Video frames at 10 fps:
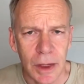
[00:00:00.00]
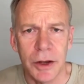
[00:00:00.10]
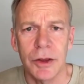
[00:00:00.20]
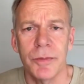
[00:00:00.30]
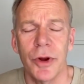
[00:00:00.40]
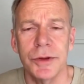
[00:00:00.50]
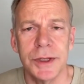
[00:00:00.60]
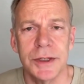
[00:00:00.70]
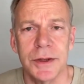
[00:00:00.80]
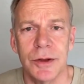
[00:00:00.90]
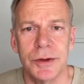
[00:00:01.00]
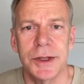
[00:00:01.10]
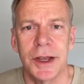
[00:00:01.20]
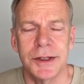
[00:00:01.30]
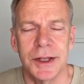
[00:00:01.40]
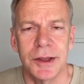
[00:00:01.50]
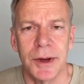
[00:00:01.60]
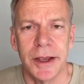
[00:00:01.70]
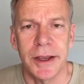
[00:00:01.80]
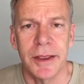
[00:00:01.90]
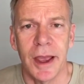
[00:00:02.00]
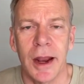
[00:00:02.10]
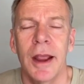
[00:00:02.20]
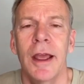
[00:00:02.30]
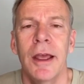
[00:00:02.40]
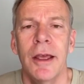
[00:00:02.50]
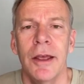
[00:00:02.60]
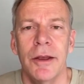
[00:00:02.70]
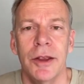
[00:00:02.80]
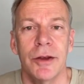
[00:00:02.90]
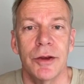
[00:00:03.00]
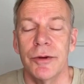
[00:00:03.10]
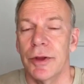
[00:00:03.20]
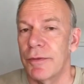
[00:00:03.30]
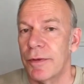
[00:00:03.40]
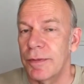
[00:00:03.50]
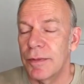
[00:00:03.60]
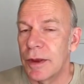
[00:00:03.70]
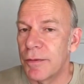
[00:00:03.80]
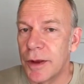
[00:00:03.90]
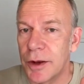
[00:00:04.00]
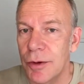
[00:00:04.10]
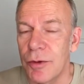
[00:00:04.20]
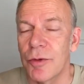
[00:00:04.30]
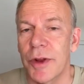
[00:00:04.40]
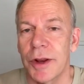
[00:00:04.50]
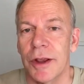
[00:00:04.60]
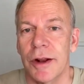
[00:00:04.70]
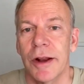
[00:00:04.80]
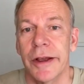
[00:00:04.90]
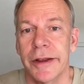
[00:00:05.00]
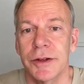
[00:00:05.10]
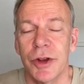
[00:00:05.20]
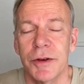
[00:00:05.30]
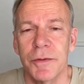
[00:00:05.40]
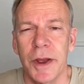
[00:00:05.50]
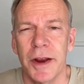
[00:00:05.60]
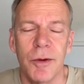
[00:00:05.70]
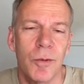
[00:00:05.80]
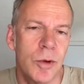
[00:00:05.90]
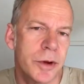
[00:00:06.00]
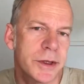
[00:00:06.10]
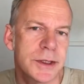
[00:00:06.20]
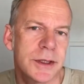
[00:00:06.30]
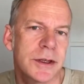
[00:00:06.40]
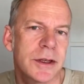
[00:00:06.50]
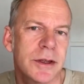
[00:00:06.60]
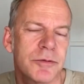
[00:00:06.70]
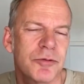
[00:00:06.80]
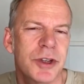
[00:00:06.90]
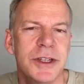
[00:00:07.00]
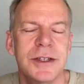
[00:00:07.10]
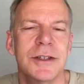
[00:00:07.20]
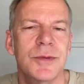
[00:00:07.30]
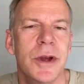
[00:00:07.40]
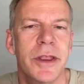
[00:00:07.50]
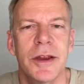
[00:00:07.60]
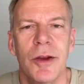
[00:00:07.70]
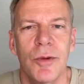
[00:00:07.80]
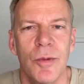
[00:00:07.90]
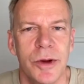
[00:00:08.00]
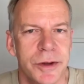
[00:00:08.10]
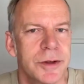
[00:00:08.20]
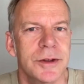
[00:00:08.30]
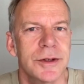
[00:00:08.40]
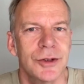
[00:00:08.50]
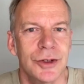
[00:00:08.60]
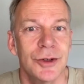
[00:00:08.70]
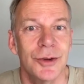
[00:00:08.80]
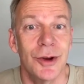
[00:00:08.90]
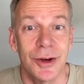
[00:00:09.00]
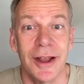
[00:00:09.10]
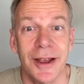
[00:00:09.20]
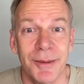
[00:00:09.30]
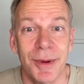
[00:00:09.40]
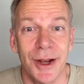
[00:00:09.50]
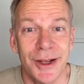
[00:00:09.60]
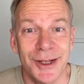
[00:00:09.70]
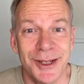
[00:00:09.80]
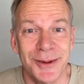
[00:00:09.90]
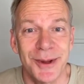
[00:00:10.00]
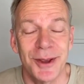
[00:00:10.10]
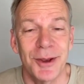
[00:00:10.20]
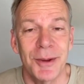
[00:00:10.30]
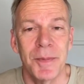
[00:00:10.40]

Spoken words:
In the process of contacting them like that, if they're not already a client, try and find out what is the reasons why they don't want to do online Pilates with you.